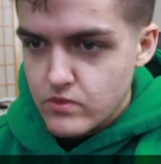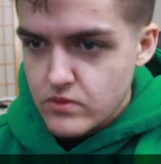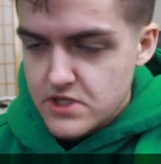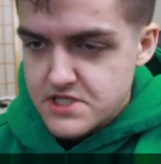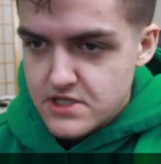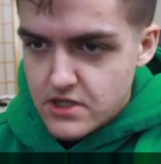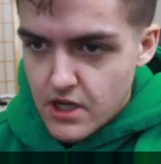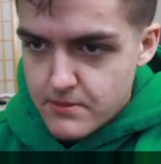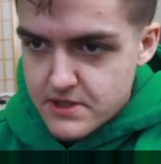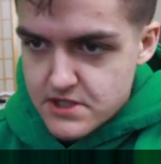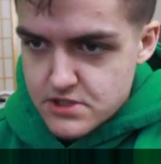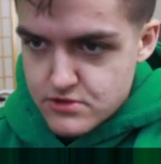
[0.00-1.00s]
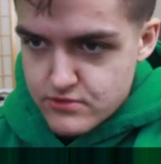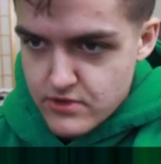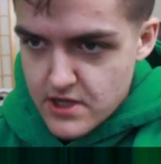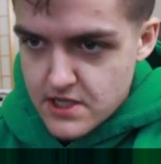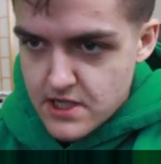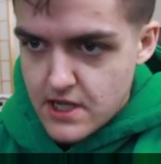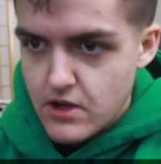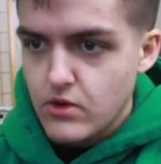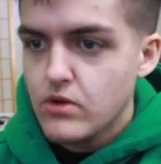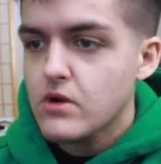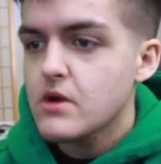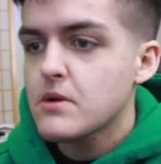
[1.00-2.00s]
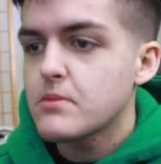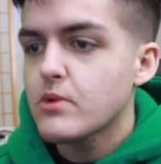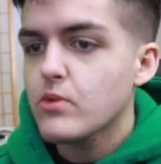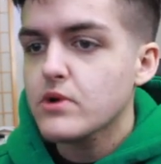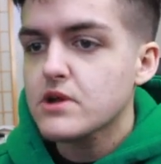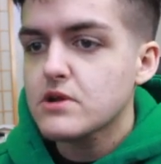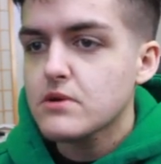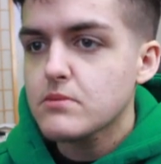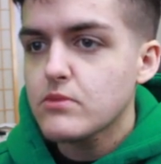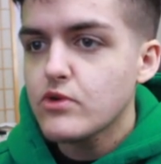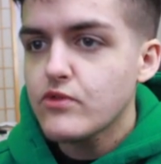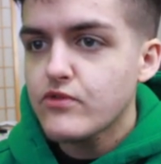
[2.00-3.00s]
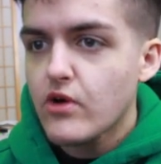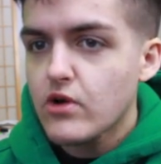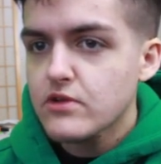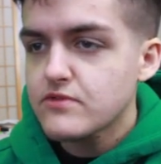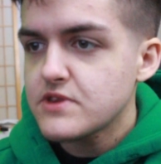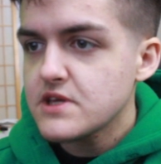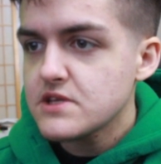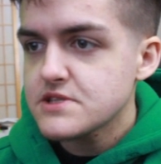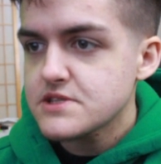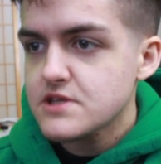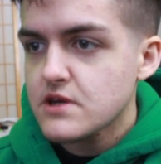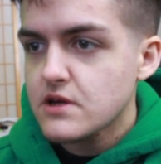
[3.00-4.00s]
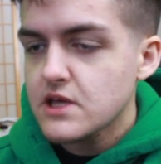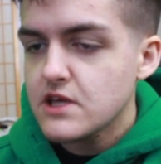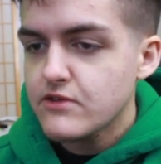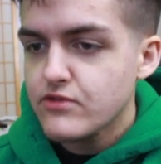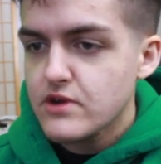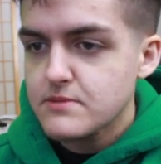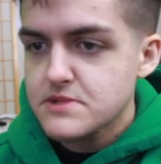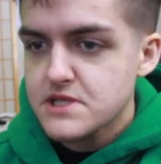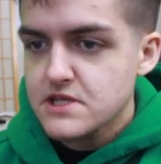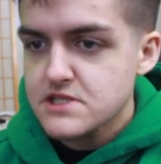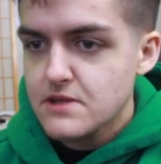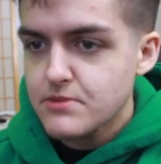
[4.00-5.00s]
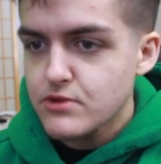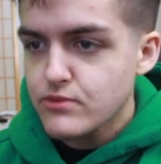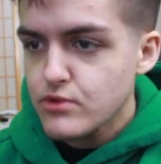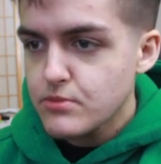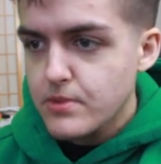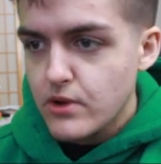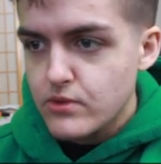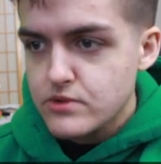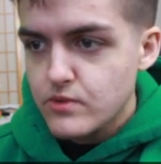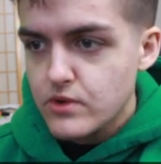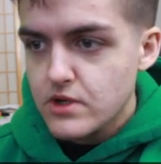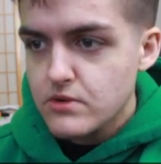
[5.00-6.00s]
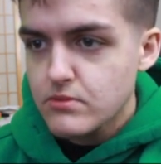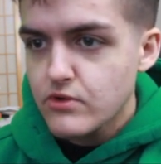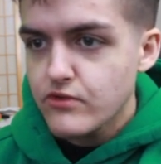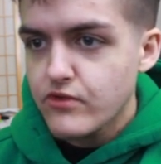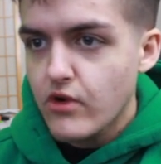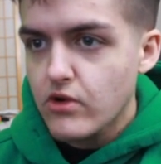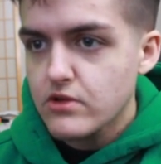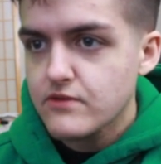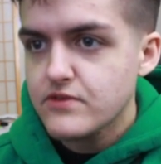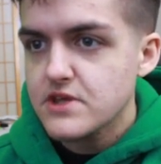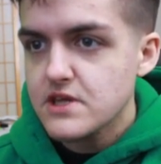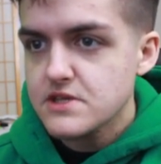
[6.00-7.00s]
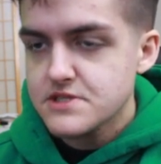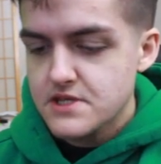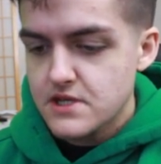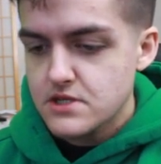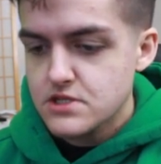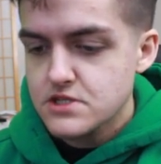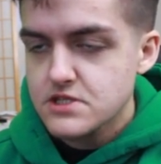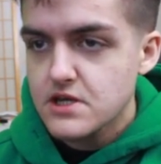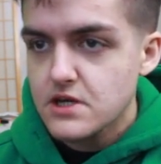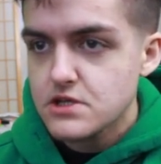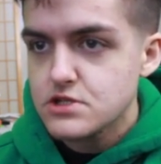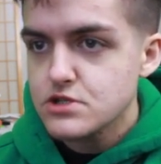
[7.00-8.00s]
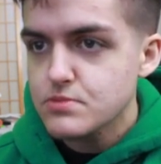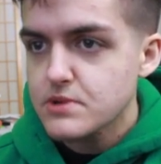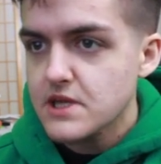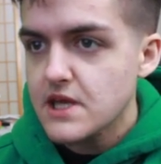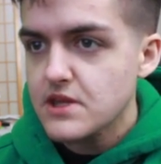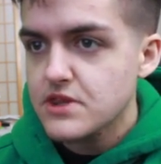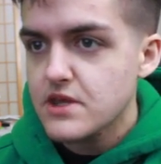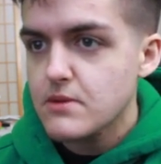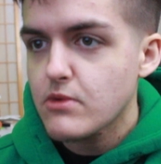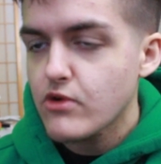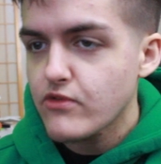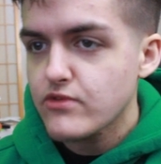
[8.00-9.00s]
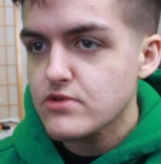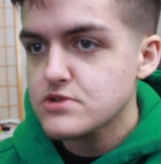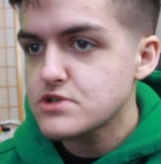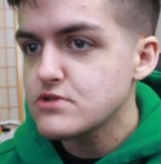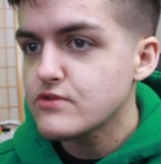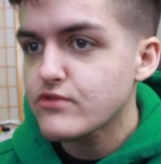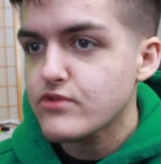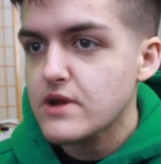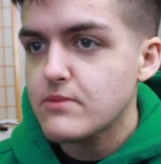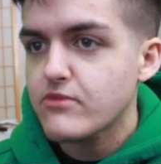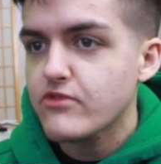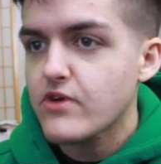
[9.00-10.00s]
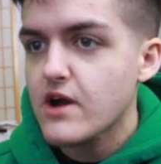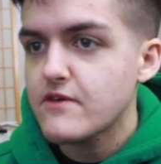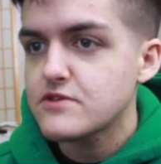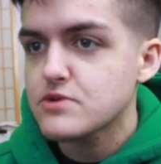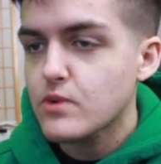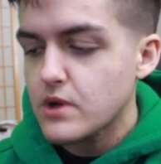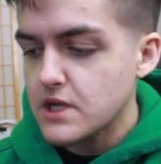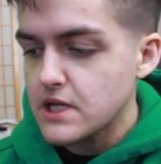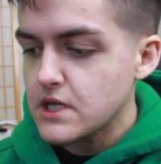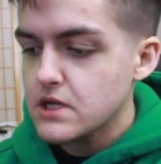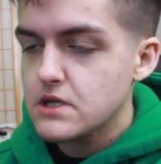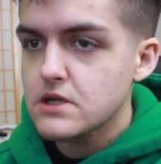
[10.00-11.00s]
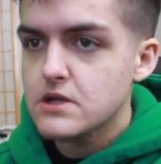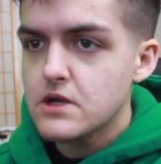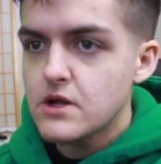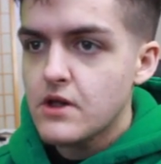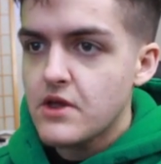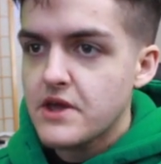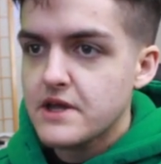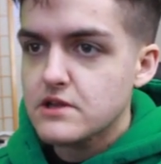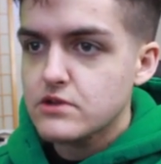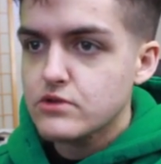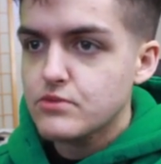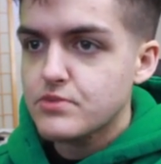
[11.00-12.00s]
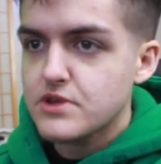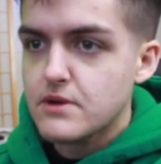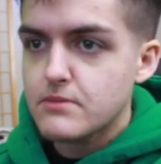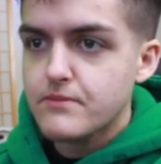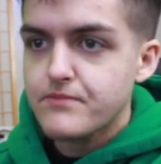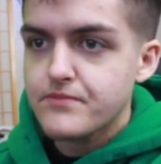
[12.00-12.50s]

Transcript: Let's not copy this right now, but we're gonna move all of these keyframes except the root bone. We're gonna move all of these and just kind of duplicate them over to frame 520 and loop them.